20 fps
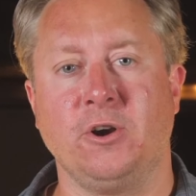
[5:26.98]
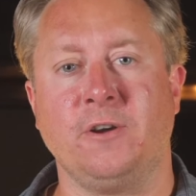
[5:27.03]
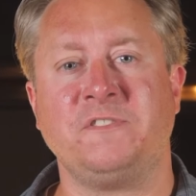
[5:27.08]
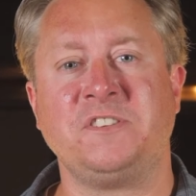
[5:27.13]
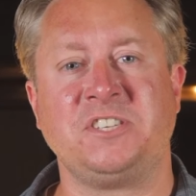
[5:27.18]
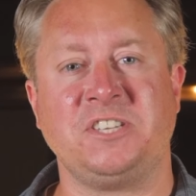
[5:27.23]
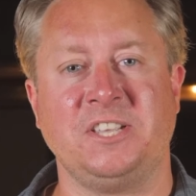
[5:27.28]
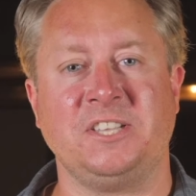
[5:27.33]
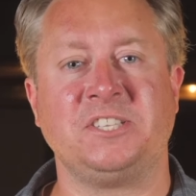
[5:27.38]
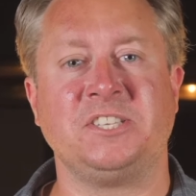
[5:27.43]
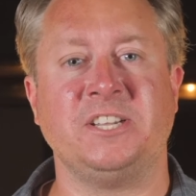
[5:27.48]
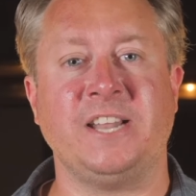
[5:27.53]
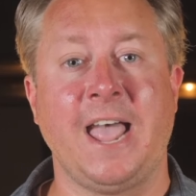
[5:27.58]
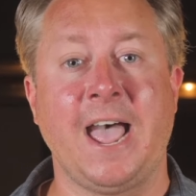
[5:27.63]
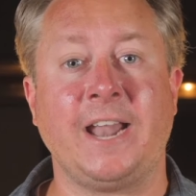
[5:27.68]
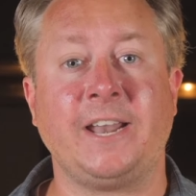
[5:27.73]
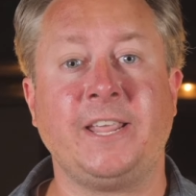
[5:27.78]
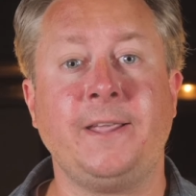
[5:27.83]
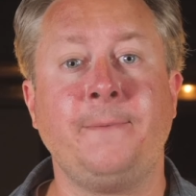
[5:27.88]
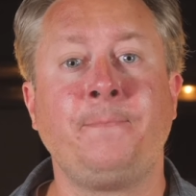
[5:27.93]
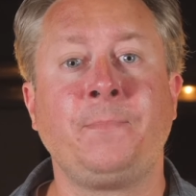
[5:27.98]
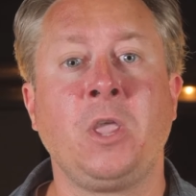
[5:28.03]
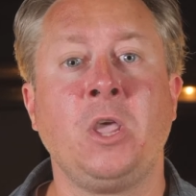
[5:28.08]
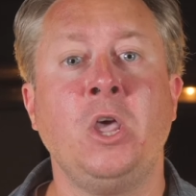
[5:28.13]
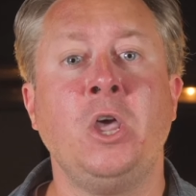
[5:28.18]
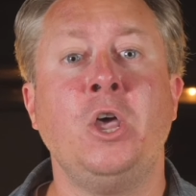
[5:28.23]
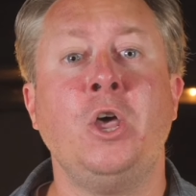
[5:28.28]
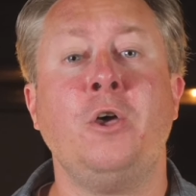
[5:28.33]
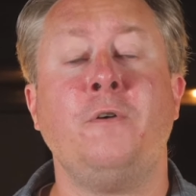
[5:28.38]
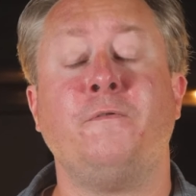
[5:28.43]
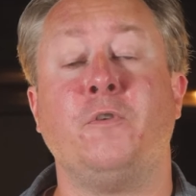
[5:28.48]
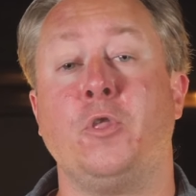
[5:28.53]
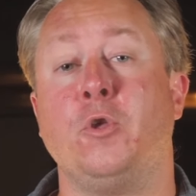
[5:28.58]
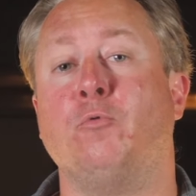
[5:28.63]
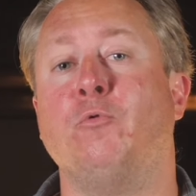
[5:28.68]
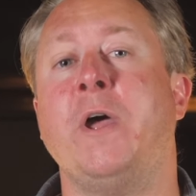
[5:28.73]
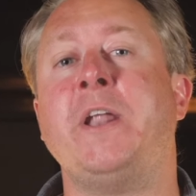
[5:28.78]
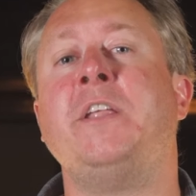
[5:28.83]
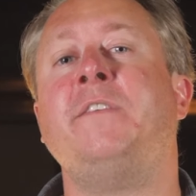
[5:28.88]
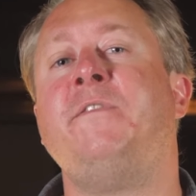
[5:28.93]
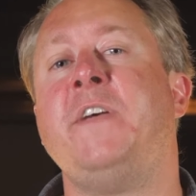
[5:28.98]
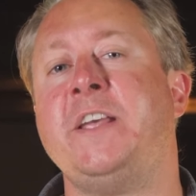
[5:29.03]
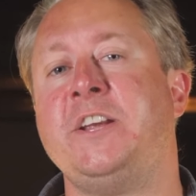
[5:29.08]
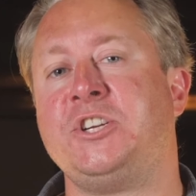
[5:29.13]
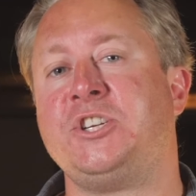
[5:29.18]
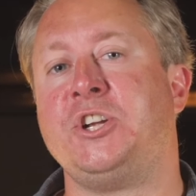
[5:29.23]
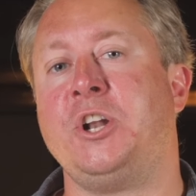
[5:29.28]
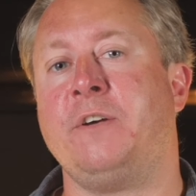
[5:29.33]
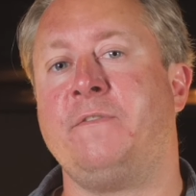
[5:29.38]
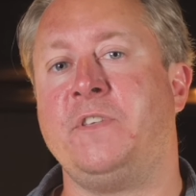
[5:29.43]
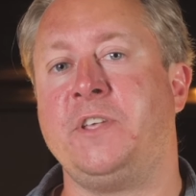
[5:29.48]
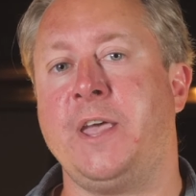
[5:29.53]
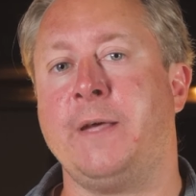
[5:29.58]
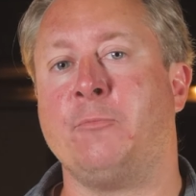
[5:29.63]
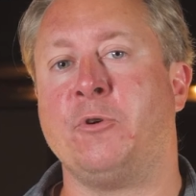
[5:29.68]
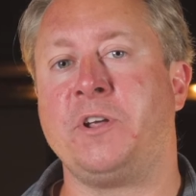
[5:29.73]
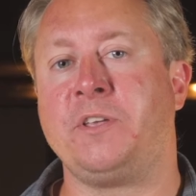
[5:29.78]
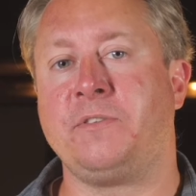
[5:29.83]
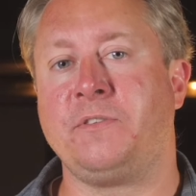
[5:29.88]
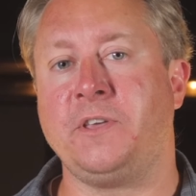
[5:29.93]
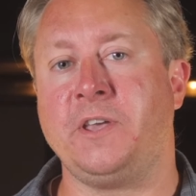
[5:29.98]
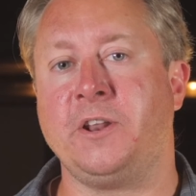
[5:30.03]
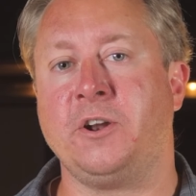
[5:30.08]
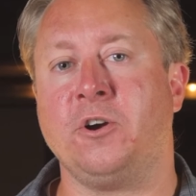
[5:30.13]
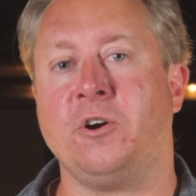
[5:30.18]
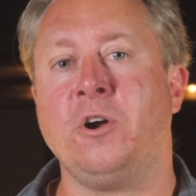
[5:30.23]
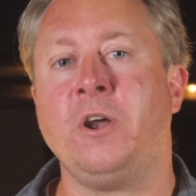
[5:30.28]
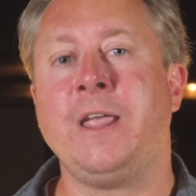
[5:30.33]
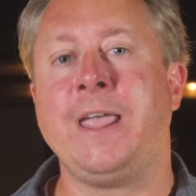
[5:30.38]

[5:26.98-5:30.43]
of Cincinnati for the renovation of the Emery Theater